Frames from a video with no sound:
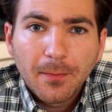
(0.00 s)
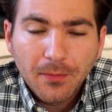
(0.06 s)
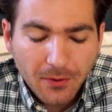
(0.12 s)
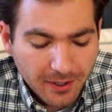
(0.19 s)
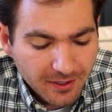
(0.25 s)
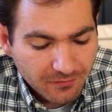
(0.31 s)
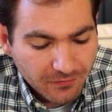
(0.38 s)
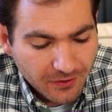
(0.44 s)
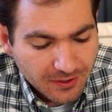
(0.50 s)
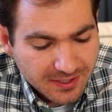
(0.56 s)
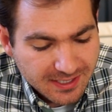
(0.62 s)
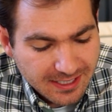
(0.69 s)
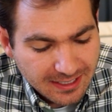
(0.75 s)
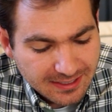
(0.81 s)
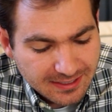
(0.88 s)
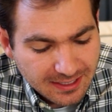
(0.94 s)
important verse
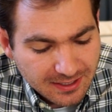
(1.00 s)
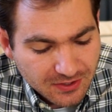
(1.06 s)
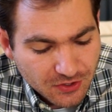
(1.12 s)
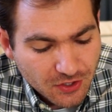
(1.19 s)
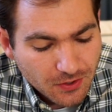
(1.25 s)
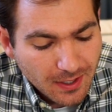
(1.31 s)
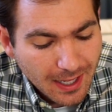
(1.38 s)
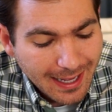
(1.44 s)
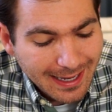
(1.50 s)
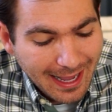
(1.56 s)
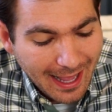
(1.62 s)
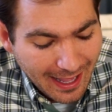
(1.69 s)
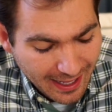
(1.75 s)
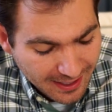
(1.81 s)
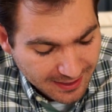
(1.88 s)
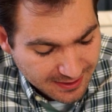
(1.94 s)
6 is. Do not
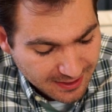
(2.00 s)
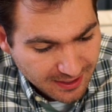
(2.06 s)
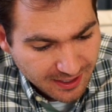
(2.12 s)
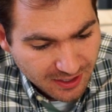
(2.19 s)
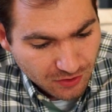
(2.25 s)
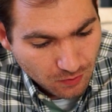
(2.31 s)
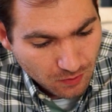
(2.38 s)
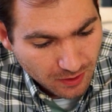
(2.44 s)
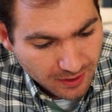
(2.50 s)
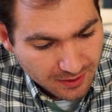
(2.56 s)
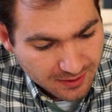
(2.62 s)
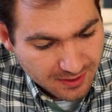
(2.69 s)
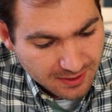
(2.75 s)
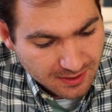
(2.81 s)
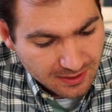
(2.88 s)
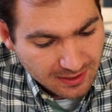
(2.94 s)
add to his
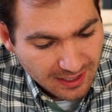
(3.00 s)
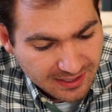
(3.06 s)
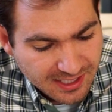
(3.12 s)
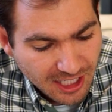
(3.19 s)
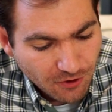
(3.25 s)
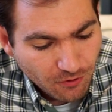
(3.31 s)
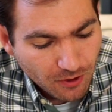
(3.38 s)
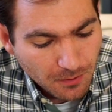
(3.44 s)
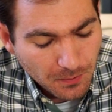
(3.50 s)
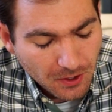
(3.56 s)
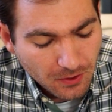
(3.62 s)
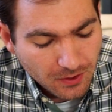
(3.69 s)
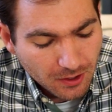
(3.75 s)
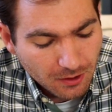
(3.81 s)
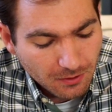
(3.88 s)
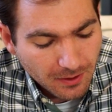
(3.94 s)
words, lest he
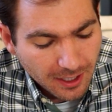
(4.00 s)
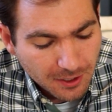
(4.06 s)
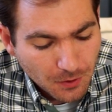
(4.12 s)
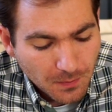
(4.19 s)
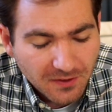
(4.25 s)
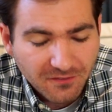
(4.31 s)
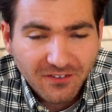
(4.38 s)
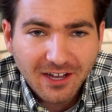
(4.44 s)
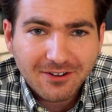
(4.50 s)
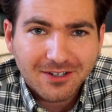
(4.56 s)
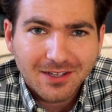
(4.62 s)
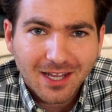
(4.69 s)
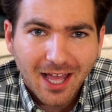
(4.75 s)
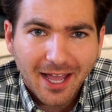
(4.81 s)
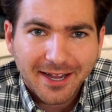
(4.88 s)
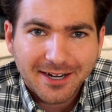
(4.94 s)
rebuke you and you be found a
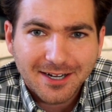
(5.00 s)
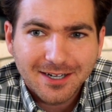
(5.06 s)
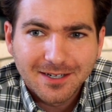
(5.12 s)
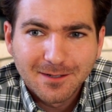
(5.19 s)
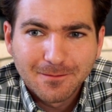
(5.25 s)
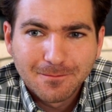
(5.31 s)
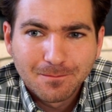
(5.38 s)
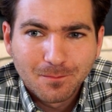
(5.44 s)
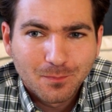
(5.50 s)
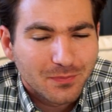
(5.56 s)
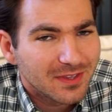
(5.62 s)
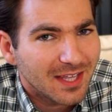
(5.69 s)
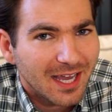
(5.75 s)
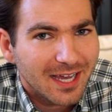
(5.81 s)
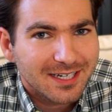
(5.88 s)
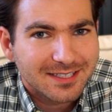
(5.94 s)
liar.
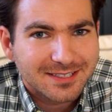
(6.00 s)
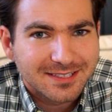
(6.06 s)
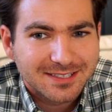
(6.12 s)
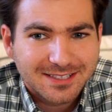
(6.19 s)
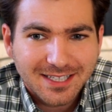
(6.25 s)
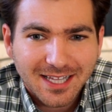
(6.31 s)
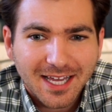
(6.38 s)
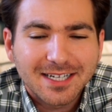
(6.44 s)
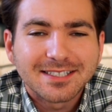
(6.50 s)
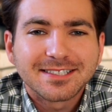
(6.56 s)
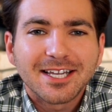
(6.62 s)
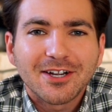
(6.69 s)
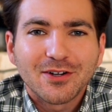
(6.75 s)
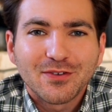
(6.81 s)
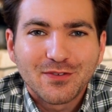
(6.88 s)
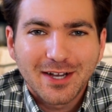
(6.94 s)
That is
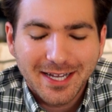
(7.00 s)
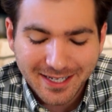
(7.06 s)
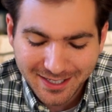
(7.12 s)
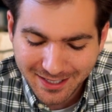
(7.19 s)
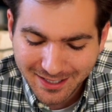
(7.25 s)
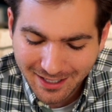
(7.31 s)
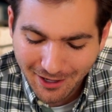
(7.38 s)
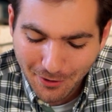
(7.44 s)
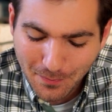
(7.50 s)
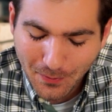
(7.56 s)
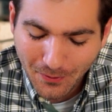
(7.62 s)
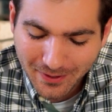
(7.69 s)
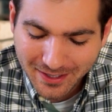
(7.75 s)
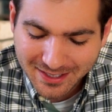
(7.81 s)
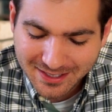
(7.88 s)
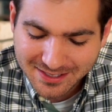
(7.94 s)
terrifying. How
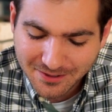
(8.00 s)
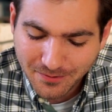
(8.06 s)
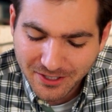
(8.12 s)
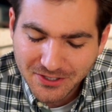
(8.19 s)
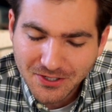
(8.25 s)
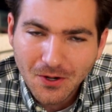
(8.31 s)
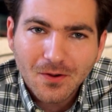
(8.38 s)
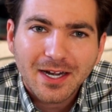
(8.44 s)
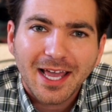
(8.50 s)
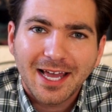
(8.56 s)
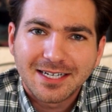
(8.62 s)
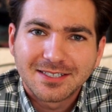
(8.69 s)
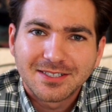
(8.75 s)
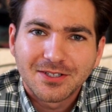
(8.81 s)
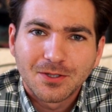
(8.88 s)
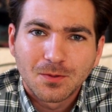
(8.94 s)
important it is that we don't
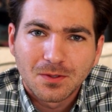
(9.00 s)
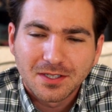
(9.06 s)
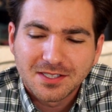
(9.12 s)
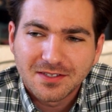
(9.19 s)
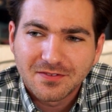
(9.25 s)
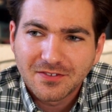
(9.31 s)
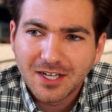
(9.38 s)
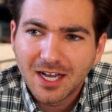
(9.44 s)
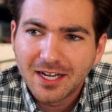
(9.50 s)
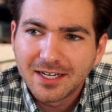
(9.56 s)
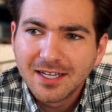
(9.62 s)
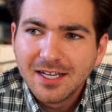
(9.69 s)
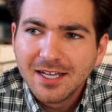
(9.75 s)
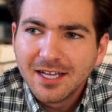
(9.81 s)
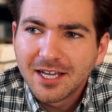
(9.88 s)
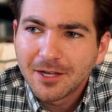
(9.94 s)
add to the words of God.
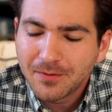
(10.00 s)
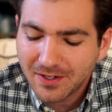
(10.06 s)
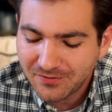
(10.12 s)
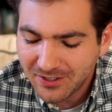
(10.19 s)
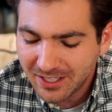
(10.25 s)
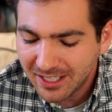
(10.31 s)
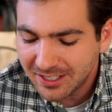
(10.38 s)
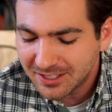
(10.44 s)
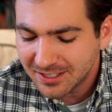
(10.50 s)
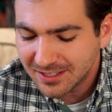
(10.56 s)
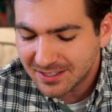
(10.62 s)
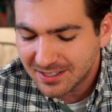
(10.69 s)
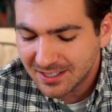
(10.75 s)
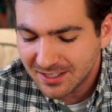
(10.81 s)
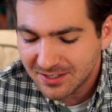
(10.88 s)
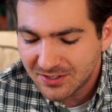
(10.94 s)
In Revelation, it
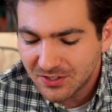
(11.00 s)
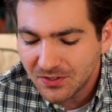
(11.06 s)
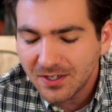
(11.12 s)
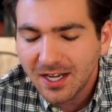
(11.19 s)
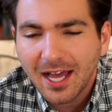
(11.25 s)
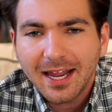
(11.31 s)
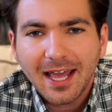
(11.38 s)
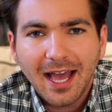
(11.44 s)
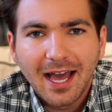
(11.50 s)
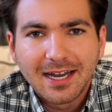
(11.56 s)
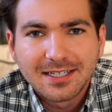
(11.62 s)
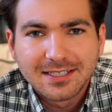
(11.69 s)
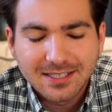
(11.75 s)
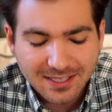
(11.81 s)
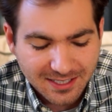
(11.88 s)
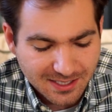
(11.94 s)
says, do not
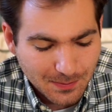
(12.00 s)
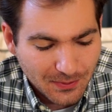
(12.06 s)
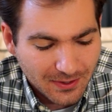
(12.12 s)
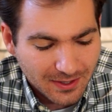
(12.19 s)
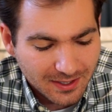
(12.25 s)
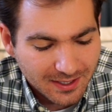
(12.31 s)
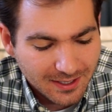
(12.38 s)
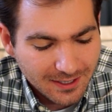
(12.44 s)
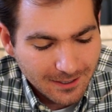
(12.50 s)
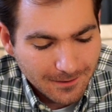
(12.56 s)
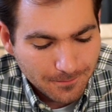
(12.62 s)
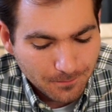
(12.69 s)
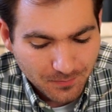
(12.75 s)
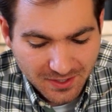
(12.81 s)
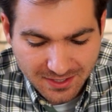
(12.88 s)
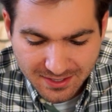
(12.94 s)
add to this book.
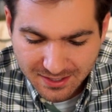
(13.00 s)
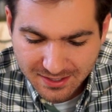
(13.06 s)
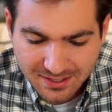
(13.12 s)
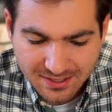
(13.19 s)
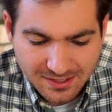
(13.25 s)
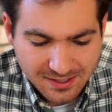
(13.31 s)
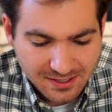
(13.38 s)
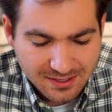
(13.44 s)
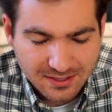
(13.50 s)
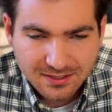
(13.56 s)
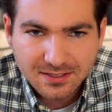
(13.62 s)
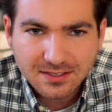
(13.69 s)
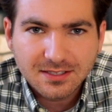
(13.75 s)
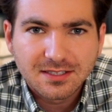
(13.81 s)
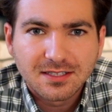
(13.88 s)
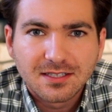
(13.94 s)
This is
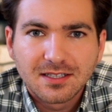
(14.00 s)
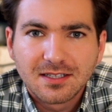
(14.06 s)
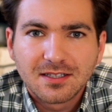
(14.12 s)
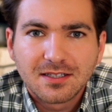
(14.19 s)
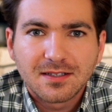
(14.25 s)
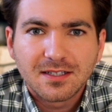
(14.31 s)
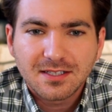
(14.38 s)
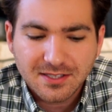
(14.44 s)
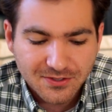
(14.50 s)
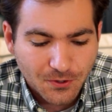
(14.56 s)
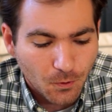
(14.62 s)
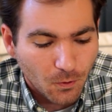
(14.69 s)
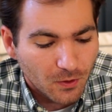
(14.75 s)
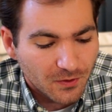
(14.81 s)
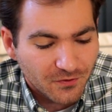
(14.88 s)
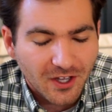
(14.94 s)
the
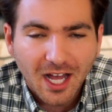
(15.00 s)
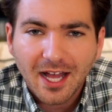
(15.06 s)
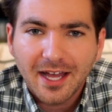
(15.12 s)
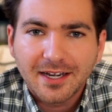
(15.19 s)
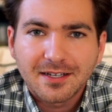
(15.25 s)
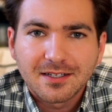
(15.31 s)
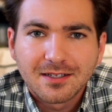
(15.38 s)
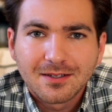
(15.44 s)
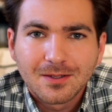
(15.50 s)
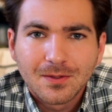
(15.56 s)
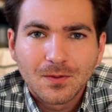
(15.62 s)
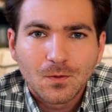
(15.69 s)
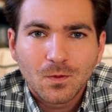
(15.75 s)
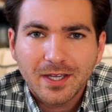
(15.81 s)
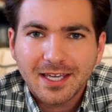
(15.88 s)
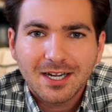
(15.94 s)
word of God.
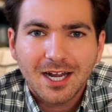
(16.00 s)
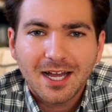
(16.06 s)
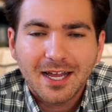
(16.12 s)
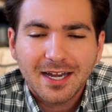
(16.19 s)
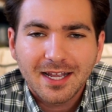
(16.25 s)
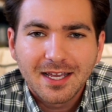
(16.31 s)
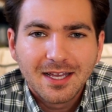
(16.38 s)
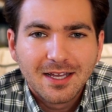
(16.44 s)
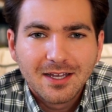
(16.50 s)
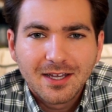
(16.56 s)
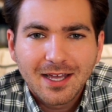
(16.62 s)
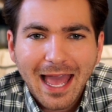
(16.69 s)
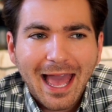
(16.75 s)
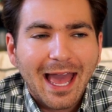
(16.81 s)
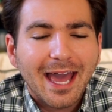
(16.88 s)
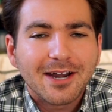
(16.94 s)
We cannot
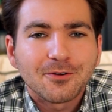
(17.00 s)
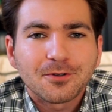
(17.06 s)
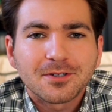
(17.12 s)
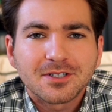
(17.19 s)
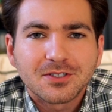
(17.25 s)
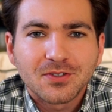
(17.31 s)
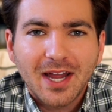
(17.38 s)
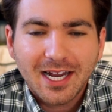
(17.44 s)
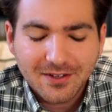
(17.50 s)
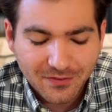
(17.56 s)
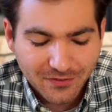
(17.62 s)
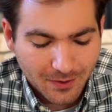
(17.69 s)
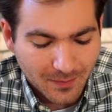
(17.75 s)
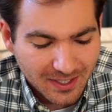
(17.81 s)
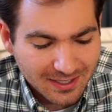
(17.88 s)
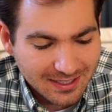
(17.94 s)
add or detract
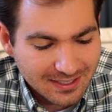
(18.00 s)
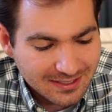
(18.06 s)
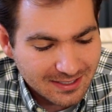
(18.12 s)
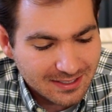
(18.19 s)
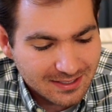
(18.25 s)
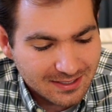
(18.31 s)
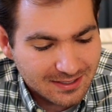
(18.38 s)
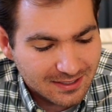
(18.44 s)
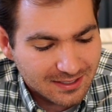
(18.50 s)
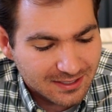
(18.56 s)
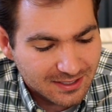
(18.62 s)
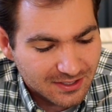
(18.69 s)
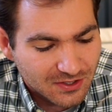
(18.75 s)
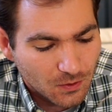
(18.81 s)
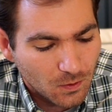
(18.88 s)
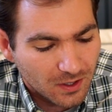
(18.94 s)
from it. This is
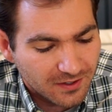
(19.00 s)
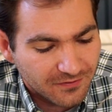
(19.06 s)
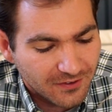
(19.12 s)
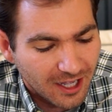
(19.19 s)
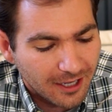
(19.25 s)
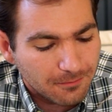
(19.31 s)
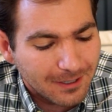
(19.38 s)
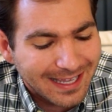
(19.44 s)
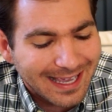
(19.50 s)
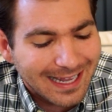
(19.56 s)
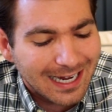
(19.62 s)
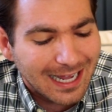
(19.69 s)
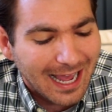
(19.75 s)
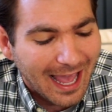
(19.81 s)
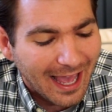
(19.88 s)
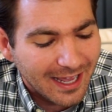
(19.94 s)
the word of God. We
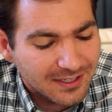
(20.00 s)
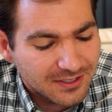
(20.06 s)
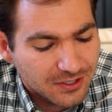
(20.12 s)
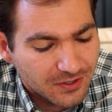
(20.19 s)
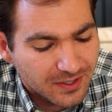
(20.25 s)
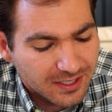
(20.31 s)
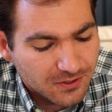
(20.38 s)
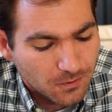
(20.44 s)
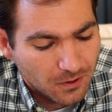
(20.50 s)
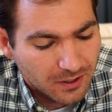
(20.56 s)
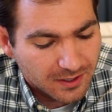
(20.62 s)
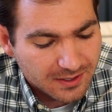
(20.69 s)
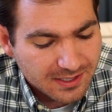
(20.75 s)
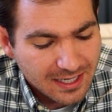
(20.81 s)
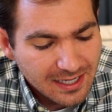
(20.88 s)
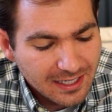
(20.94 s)
cannot add to his
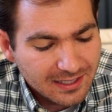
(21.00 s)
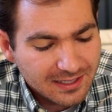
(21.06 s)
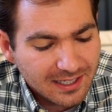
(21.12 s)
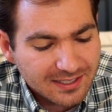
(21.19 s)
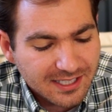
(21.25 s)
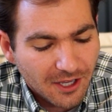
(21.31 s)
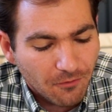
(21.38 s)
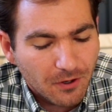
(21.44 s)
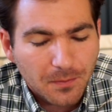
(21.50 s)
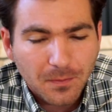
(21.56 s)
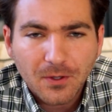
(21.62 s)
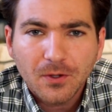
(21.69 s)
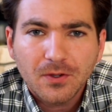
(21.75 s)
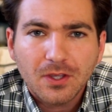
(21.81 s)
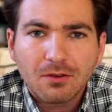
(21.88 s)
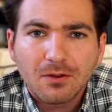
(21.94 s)
words, lest he
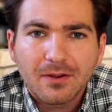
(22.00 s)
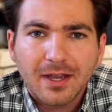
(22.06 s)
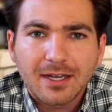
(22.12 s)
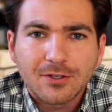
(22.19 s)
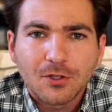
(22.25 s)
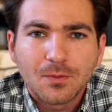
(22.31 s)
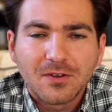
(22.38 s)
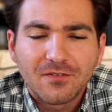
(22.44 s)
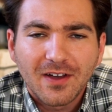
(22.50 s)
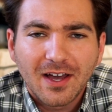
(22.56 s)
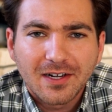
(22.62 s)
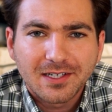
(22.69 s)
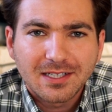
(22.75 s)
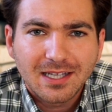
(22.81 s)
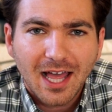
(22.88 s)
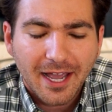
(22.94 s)
rebuke you and you be
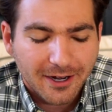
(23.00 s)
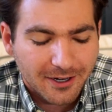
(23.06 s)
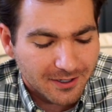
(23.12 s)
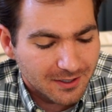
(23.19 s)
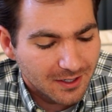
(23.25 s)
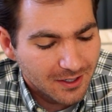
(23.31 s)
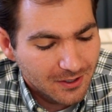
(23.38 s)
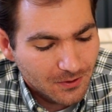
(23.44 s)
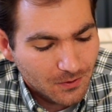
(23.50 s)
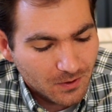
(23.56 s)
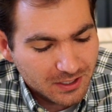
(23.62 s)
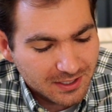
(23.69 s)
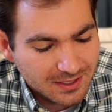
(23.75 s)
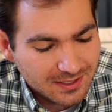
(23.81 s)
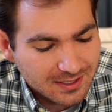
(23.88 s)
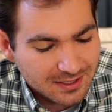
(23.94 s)
found a liar,
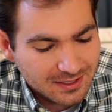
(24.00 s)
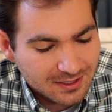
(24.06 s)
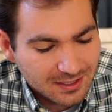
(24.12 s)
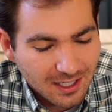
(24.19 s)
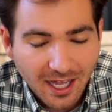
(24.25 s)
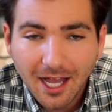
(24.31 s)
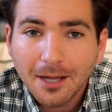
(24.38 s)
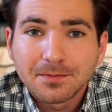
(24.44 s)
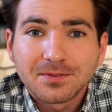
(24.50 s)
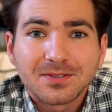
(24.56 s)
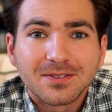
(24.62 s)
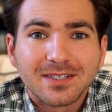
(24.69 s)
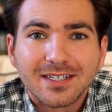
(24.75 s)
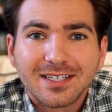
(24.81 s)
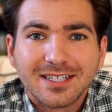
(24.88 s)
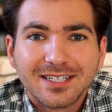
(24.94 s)
which is
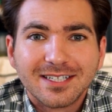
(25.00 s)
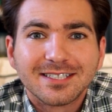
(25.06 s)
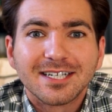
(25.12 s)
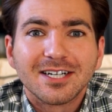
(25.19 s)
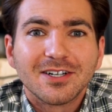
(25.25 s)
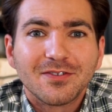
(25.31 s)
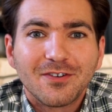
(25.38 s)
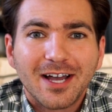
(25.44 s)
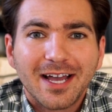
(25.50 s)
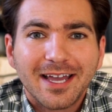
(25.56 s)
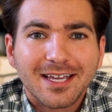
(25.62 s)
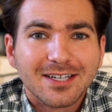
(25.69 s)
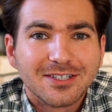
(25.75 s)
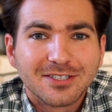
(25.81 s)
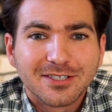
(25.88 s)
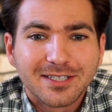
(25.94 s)
absolutely
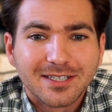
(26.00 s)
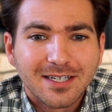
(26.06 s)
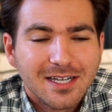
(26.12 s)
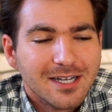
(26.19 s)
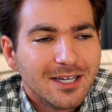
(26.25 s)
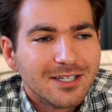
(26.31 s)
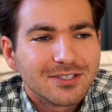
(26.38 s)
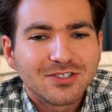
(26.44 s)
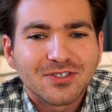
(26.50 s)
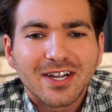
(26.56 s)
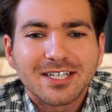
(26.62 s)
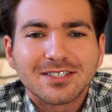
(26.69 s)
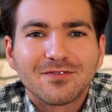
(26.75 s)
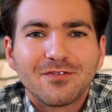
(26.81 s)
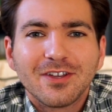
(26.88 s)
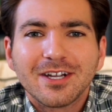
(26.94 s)
terrifying and should
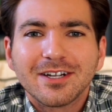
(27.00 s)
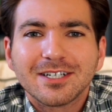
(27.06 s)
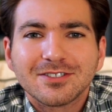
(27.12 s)
strike fear